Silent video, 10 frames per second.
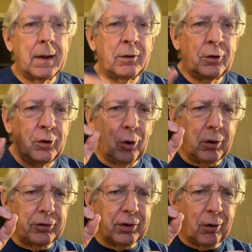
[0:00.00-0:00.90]

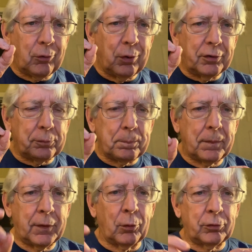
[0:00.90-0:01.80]
Notice how crisp
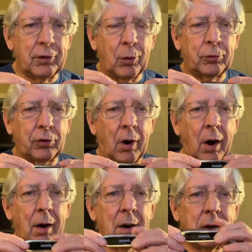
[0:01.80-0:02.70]
those notes
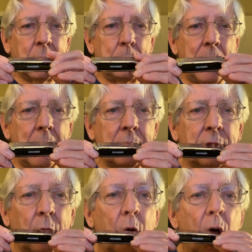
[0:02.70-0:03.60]
are compared
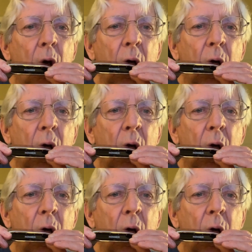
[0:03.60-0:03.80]
to